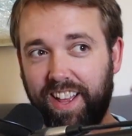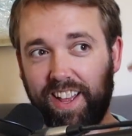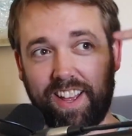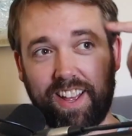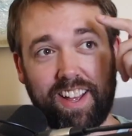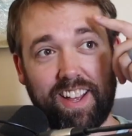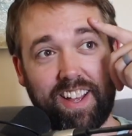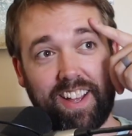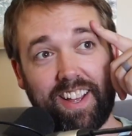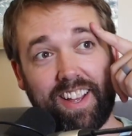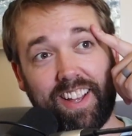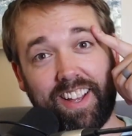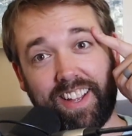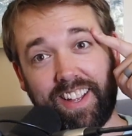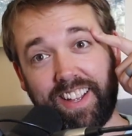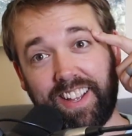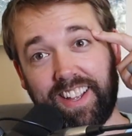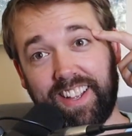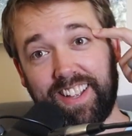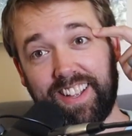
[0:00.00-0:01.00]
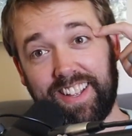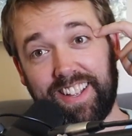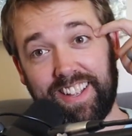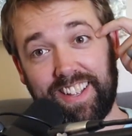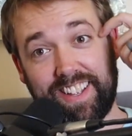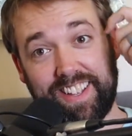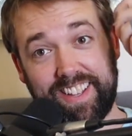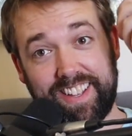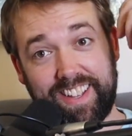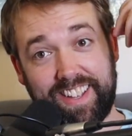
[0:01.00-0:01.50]

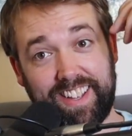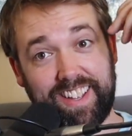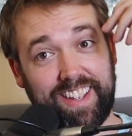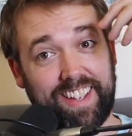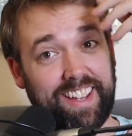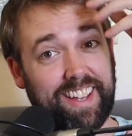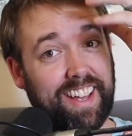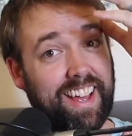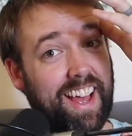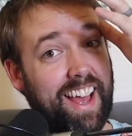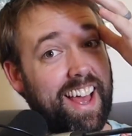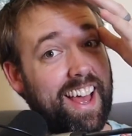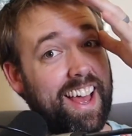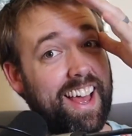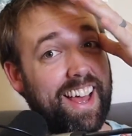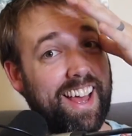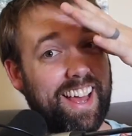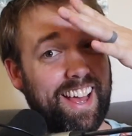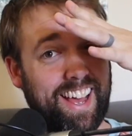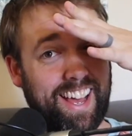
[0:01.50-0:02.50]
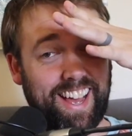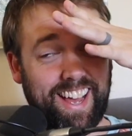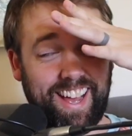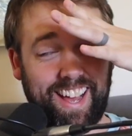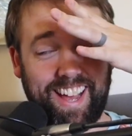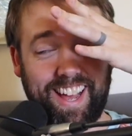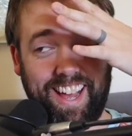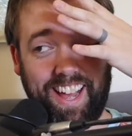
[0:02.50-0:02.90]
(silent)